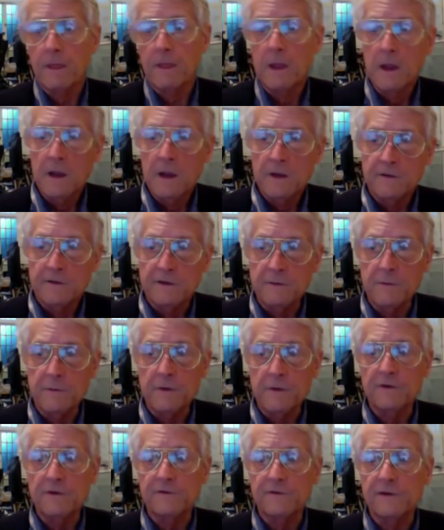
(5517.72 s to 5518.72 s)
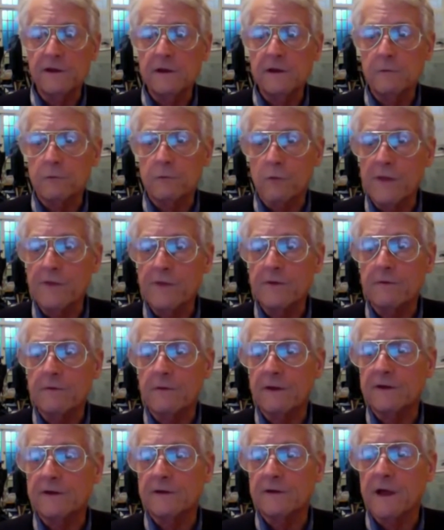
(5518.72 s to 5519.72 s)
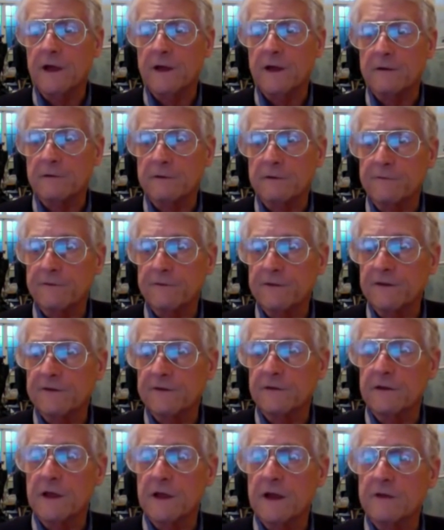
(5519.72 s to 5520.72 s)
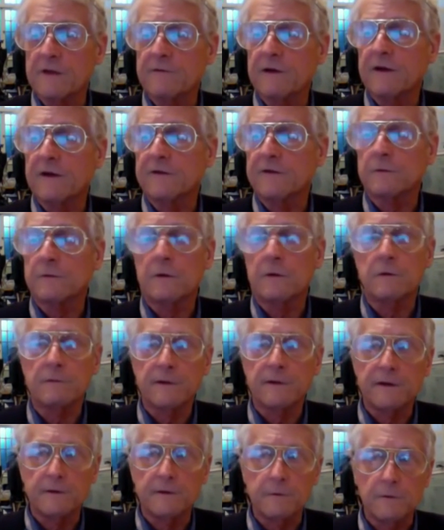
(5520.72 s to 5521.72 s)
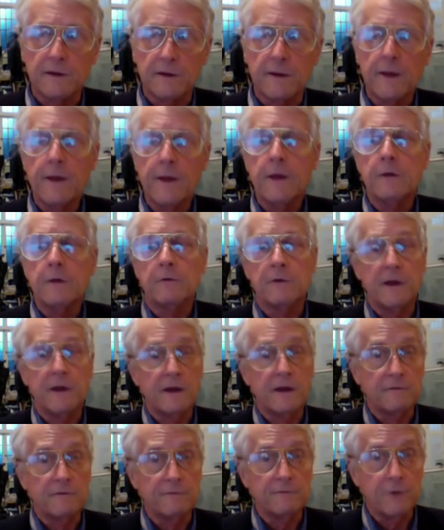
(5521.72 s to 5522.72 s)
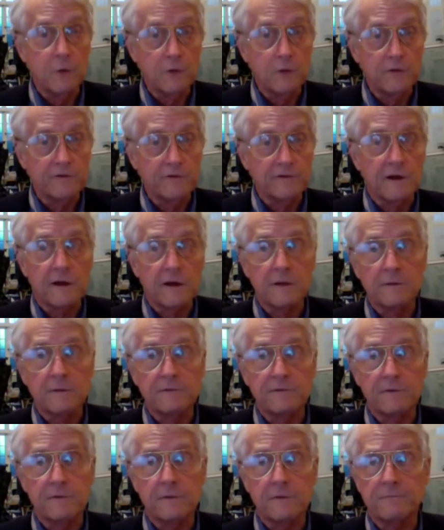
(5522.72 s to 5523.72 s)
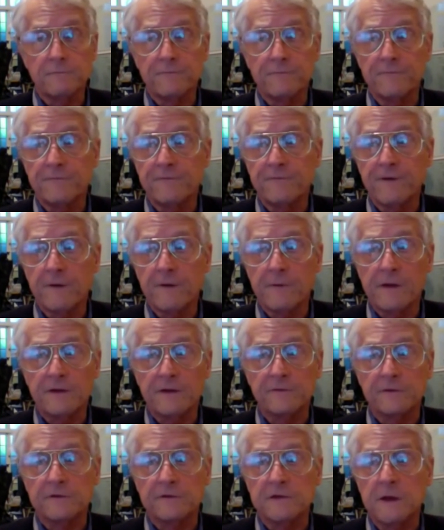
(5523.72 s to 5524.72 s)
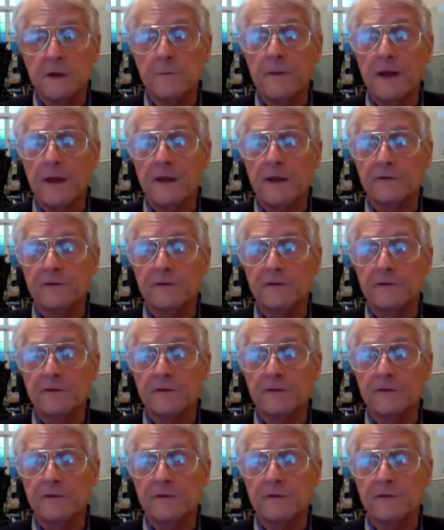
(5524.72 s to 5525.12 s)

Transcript: Tim Berners-Lee won the credit lottery for things a lot of guys were already doing, creating viewers and document formats for jump access